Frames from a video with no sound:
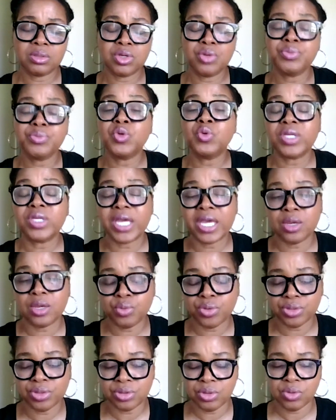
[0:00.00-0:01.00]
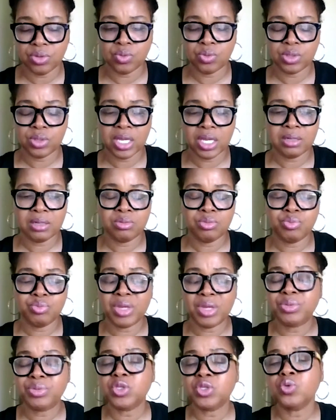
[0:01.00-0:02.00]
communicate with you and
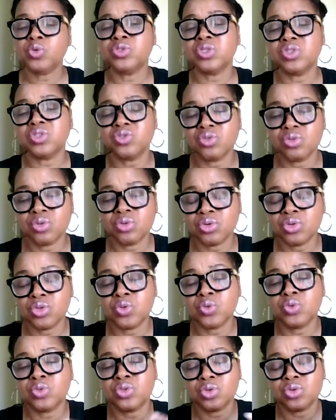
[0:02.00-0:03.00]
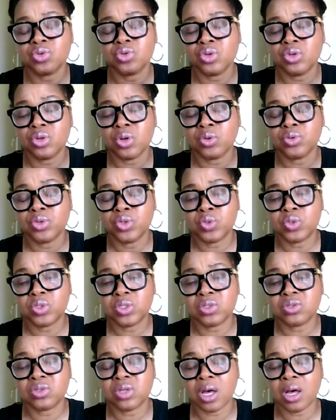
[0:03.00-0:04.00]
maybe uses use you know
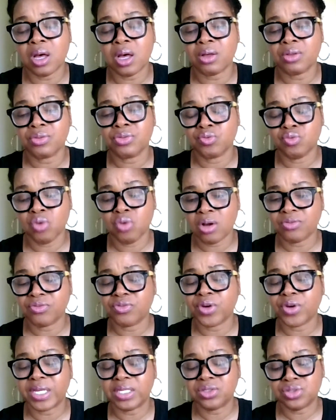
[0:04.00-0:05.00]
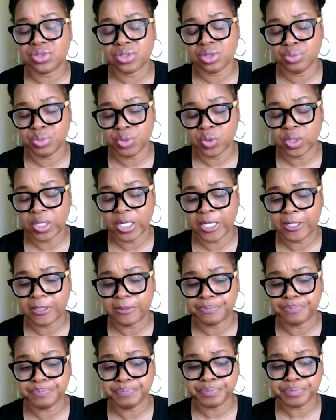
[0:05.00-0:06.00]
uses uh, the wrong phrase to
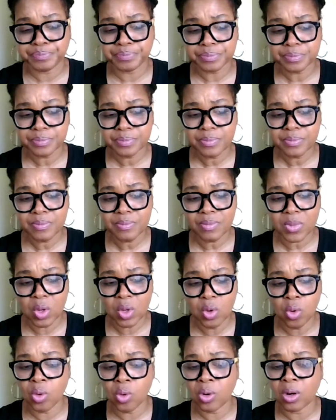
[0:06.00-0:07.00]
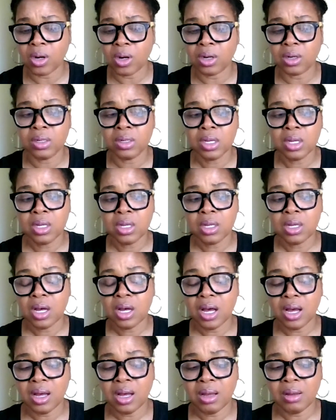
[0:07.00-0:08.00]
communicate or
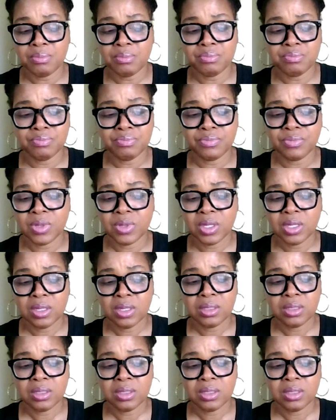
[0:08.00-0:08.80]
um,